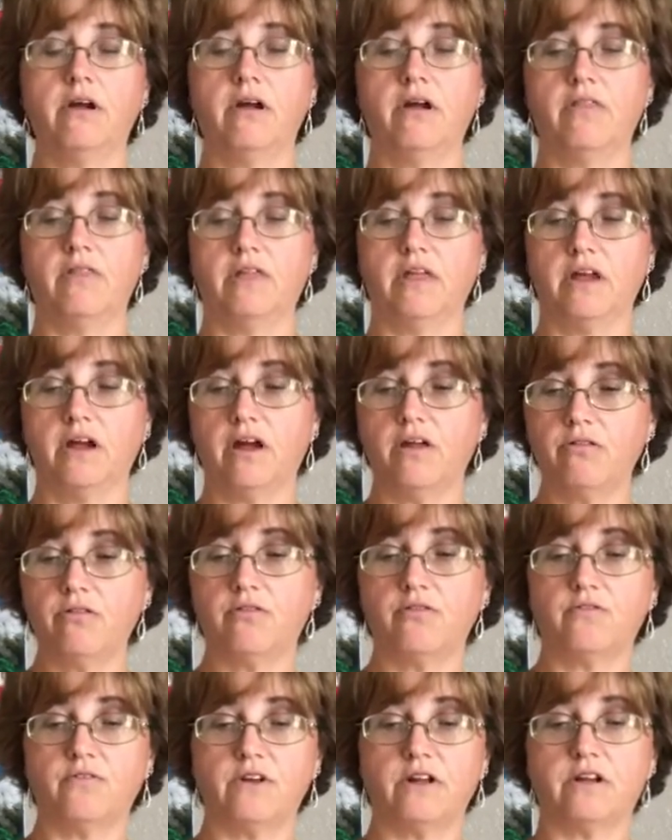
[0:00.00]
And the
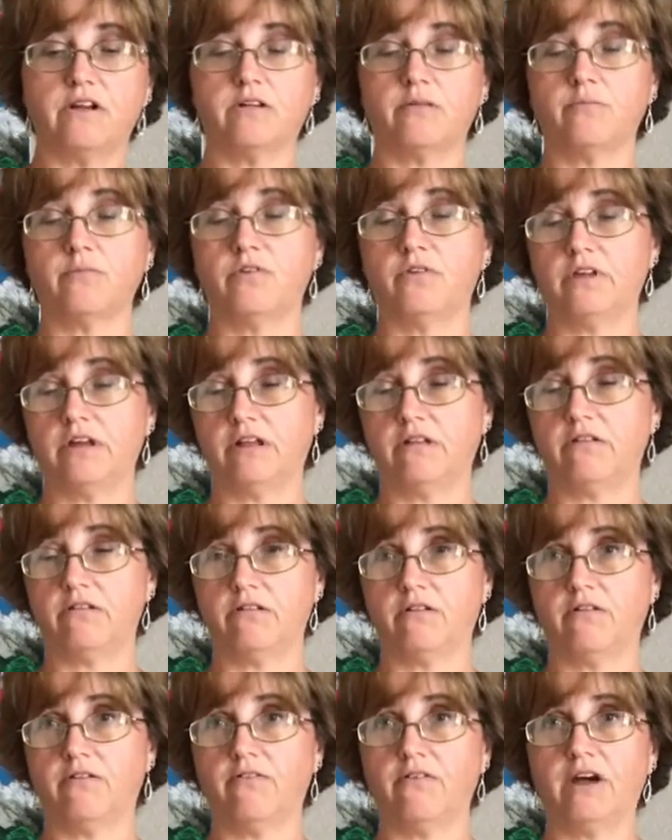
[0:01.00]
other victim said,
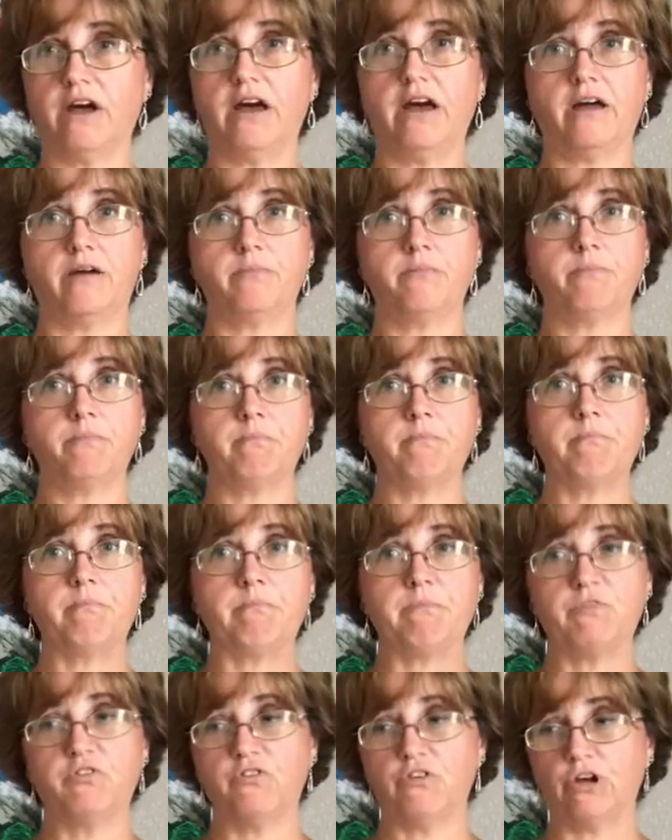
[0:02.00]
so have I.
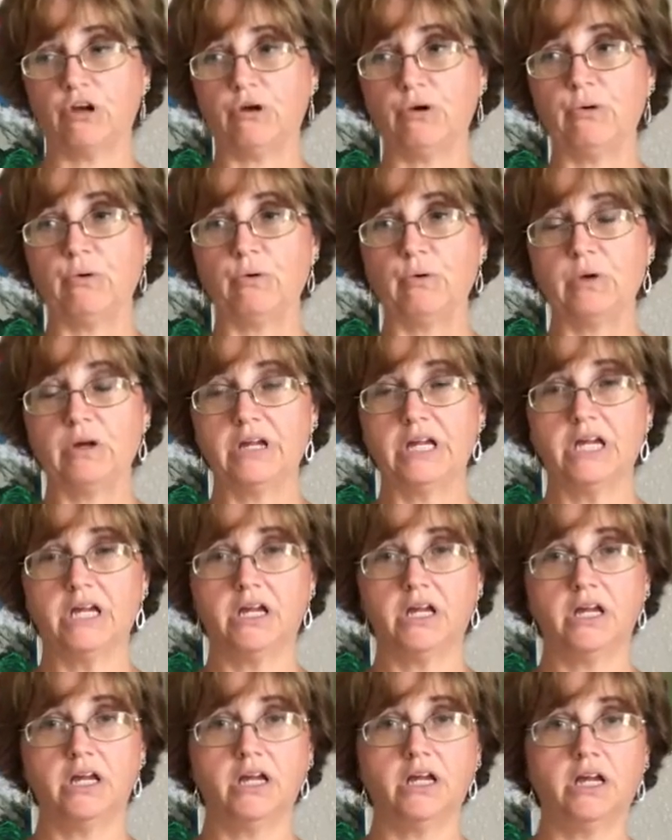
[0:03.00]
So
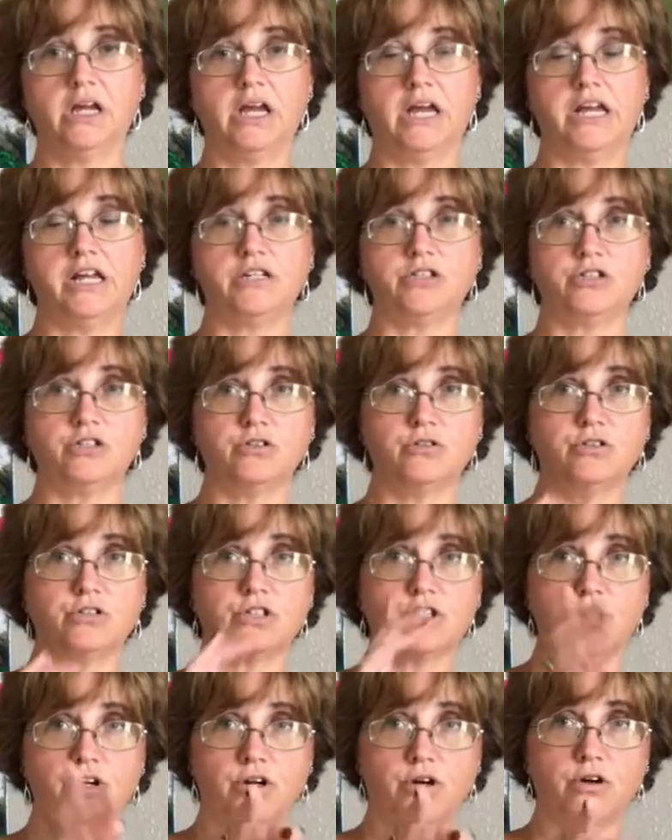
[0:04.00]
he
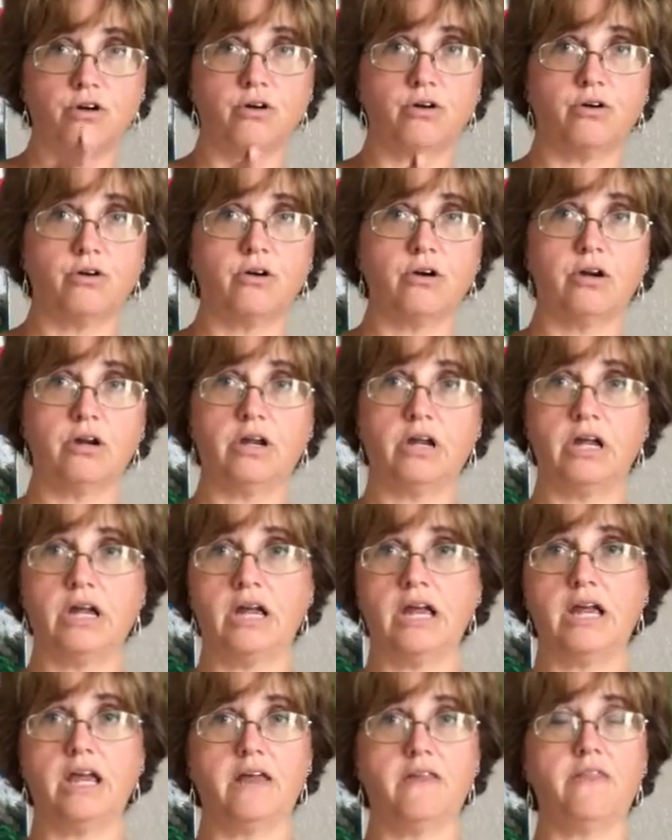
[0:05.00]
shoots her
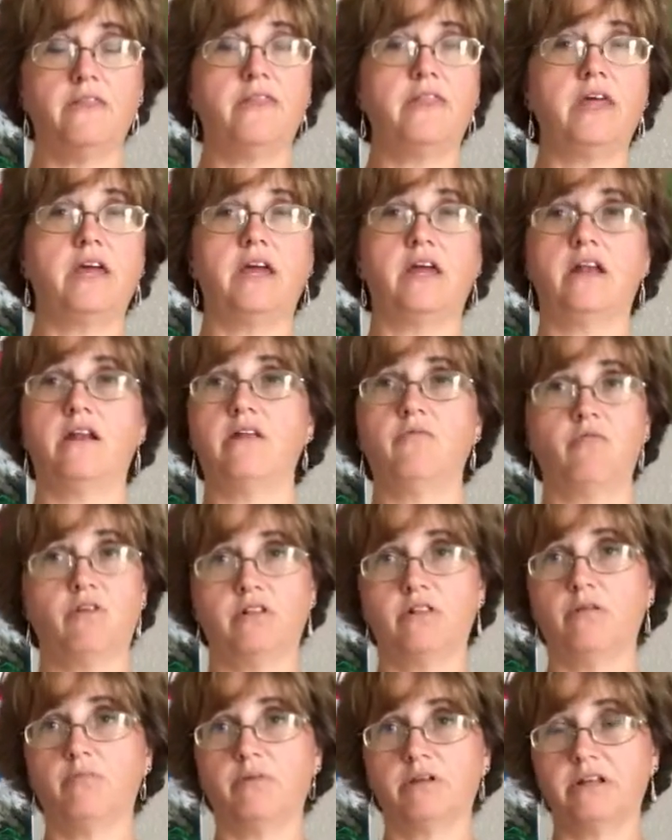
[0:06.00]
and then
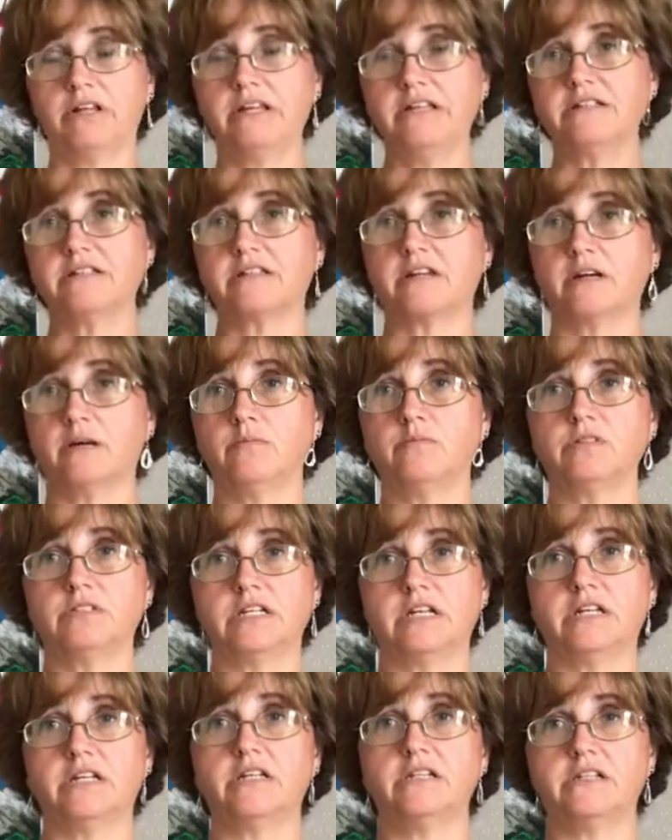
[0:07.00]
when the police comes
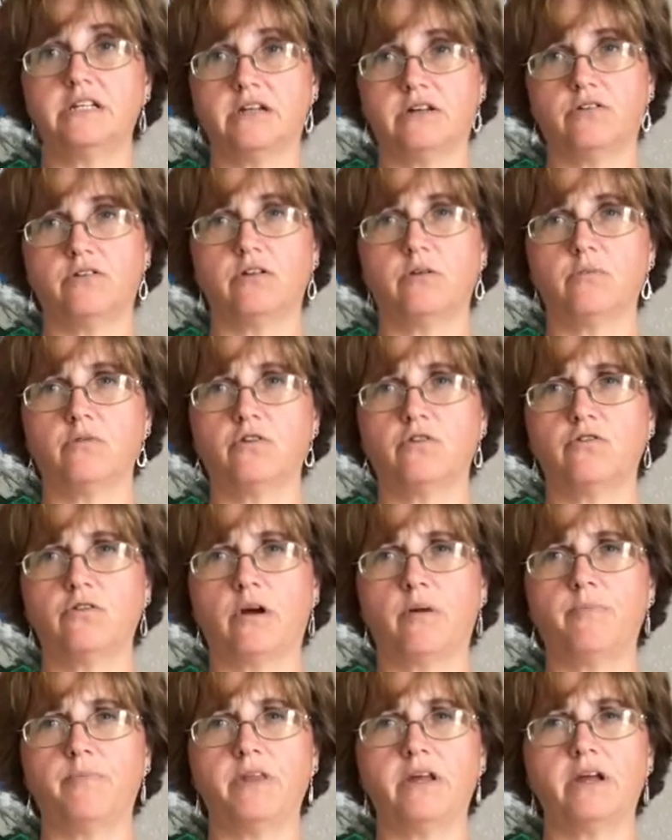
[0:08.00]
in and tells him to
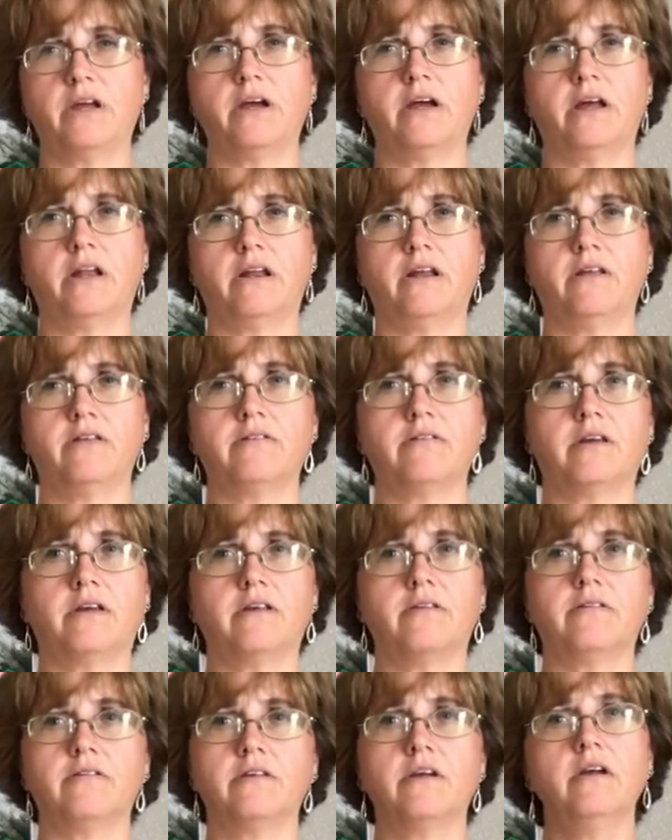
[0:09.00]
drop the gun, he
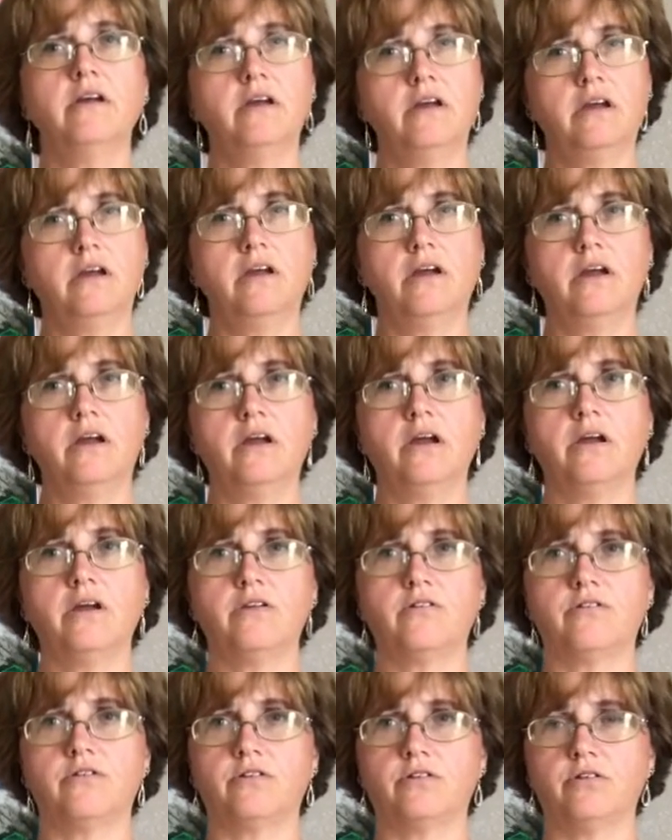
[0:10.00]
says,
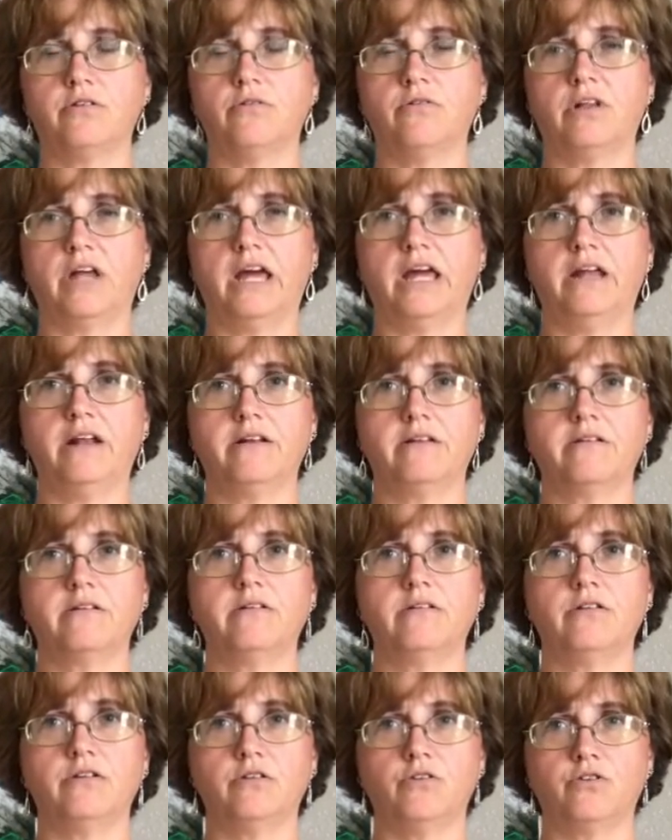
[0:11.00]
it's too late.
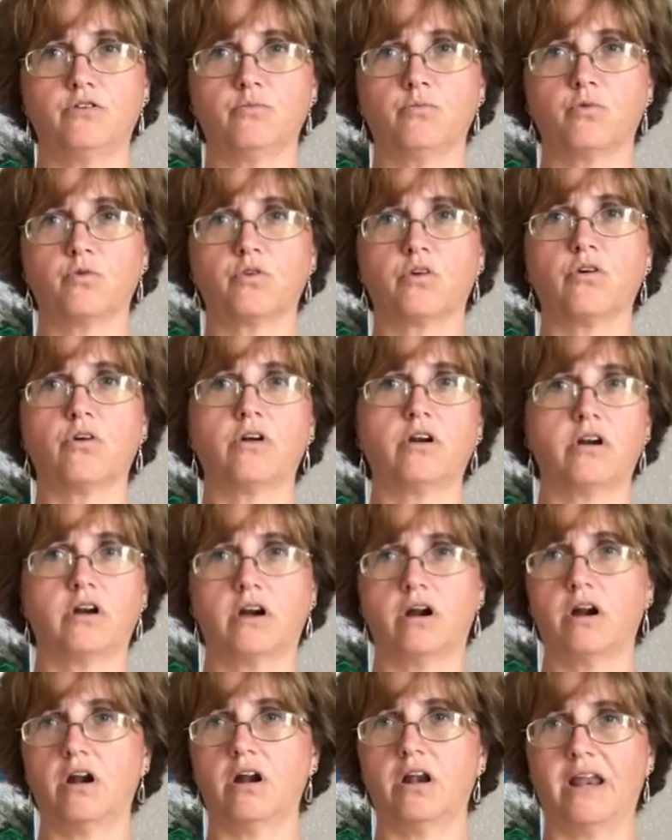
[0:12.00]
There's more
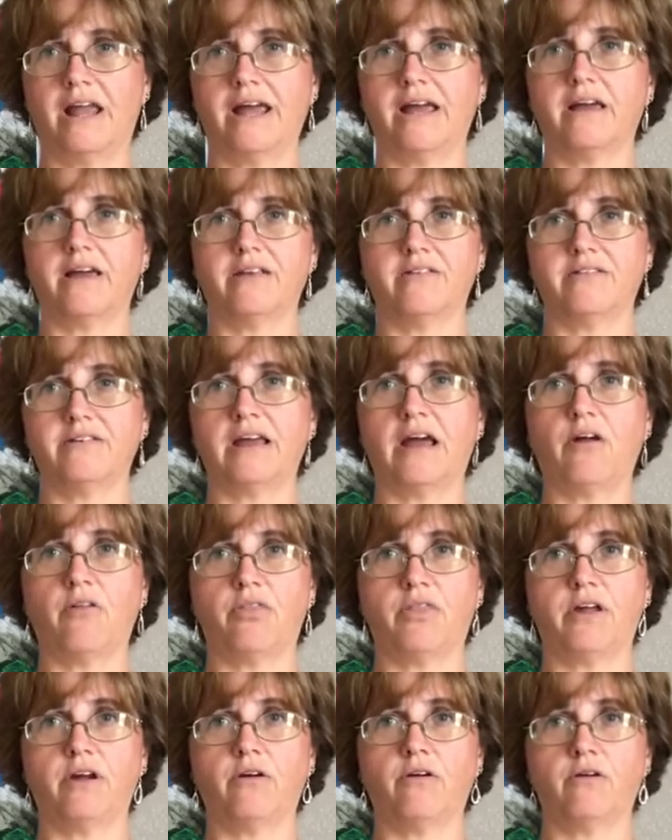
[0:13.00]
like us
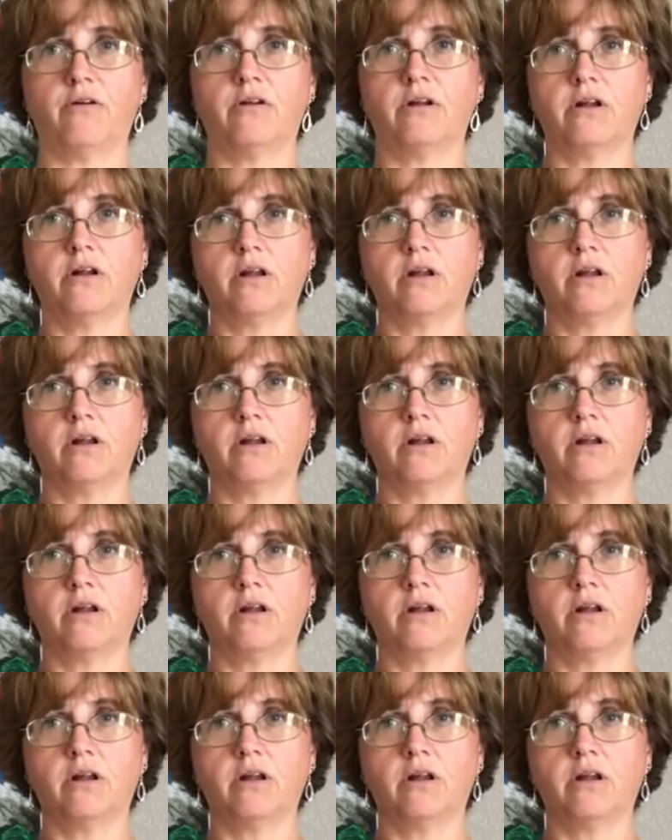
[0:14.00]
out there.